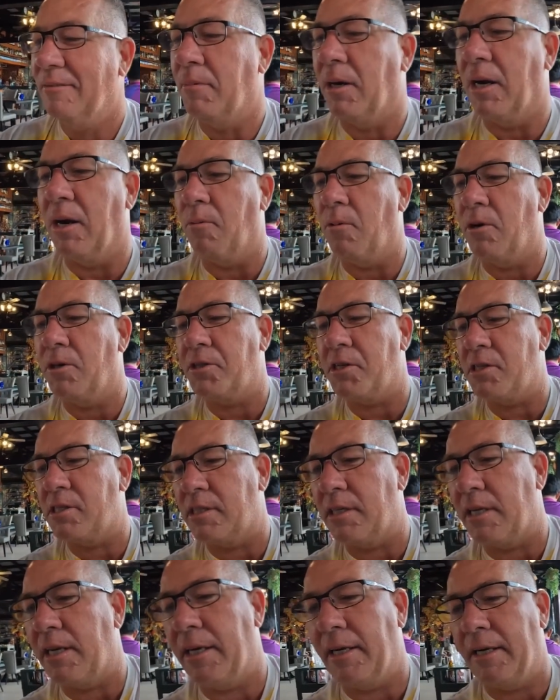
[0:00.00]
But uh, we're
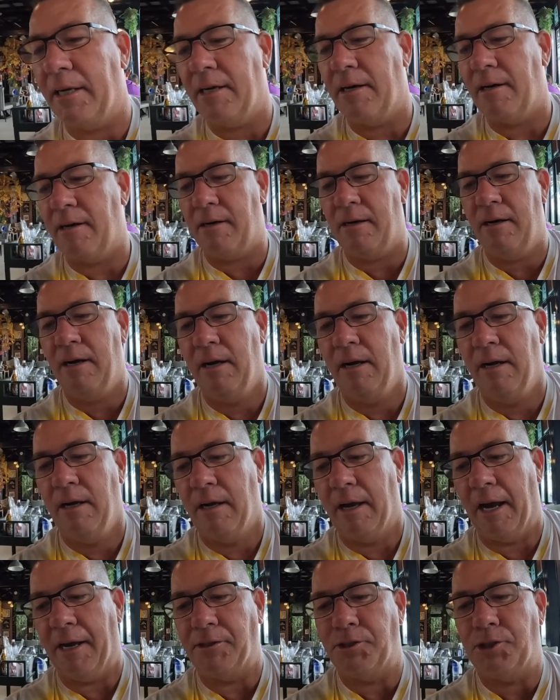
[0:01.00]
just sitting here
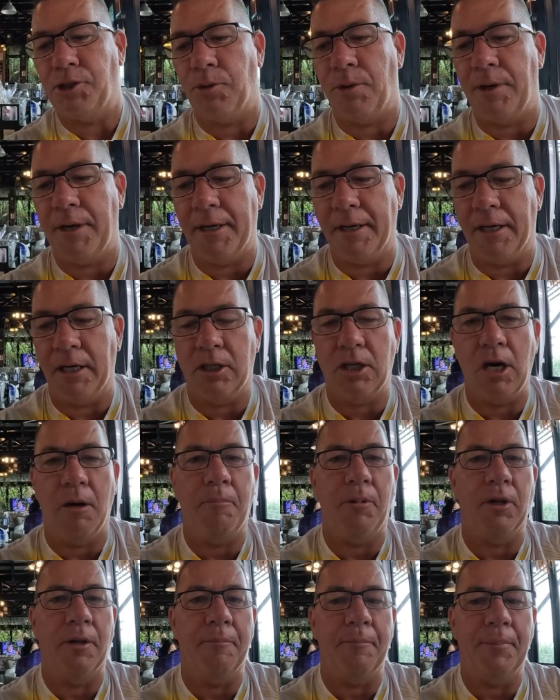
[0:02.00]
enjoying a
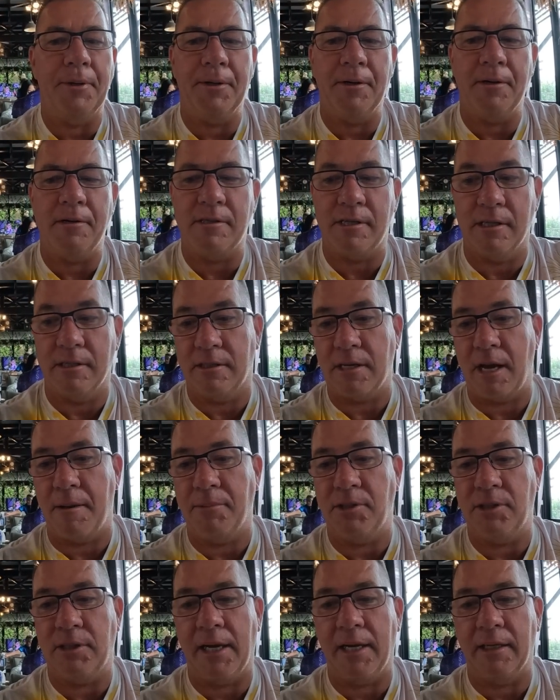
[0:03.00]
couple of beers since
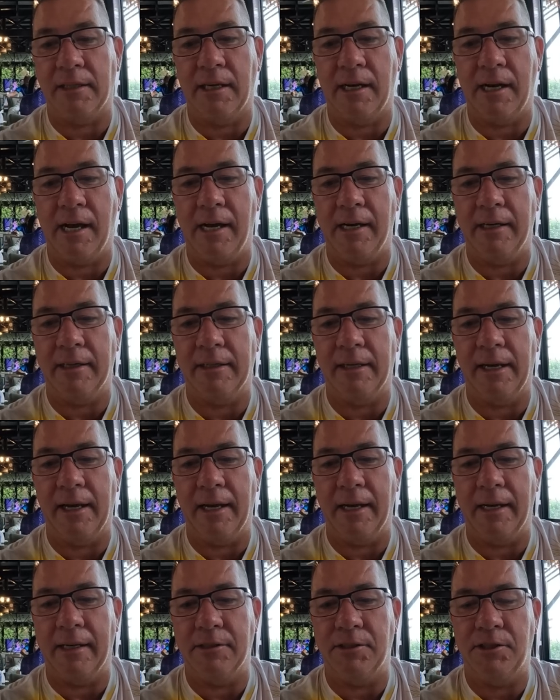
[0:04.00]
I'm staying the night
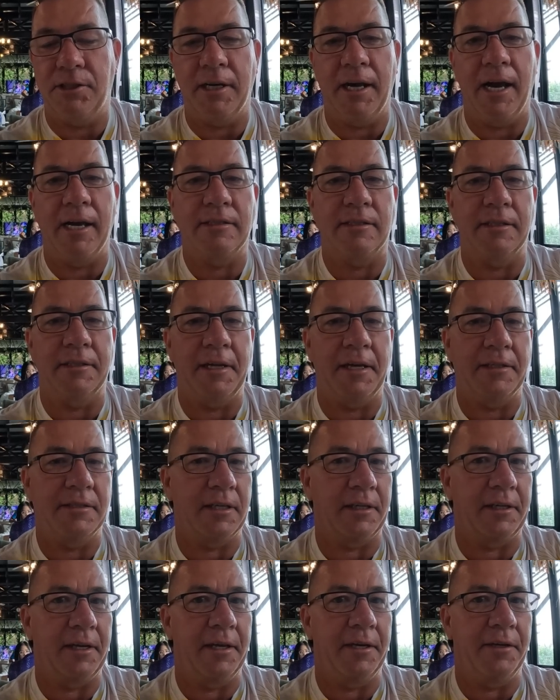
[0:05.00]
and she has a
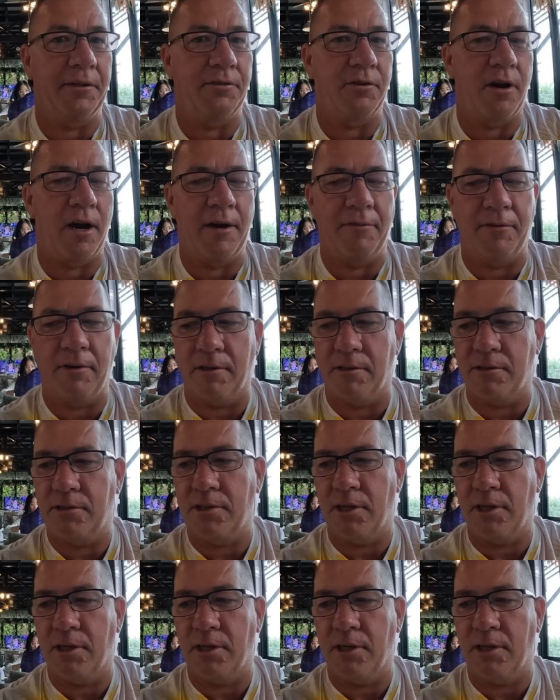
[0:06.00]
designated driver.